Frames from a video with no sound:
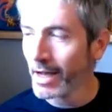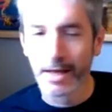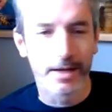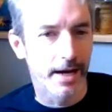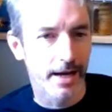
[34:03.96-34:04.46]

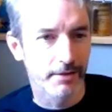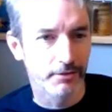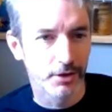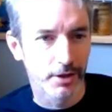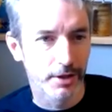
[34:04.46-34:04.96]
and not
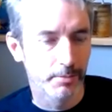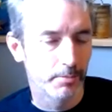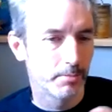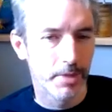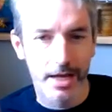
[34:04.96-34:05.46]
have to
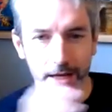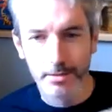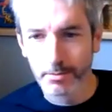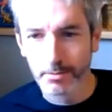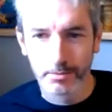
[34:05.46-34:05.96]

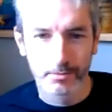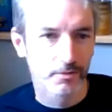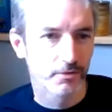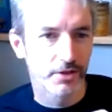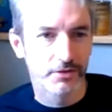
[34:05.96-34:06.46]
pay
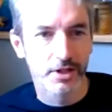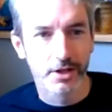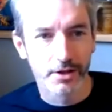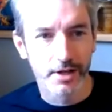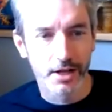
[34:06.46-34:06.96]

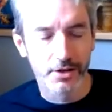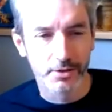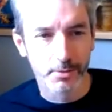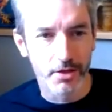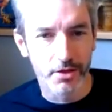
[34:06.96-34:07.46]

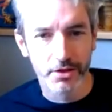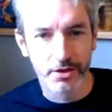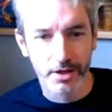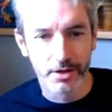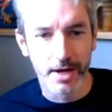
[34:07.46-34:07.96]
$1,500 a month
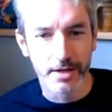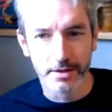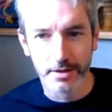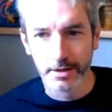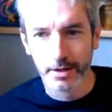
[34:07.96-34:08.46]
in
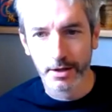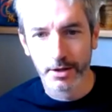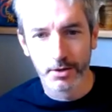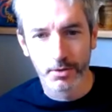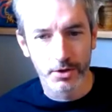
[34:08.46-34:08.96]
rent,
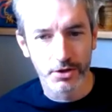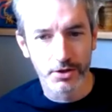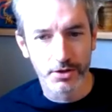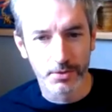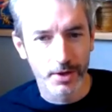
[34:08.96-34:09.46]
which
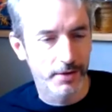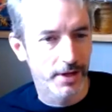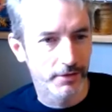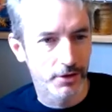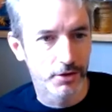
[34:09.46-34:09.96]
is what I
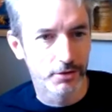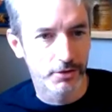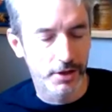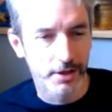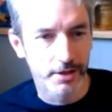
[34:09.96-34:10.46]
would have to
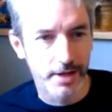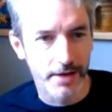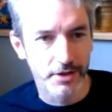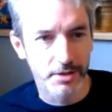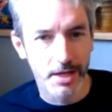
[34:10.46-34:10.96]
do to
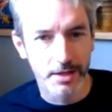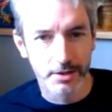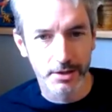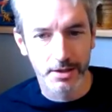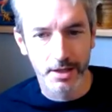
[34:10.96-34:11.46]
have a
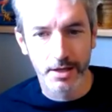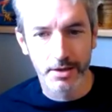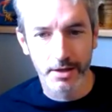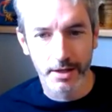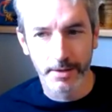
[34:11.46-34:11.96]
space in
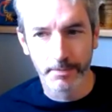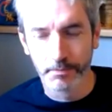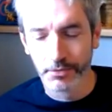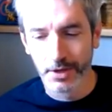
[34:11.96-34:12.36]
Ithaca.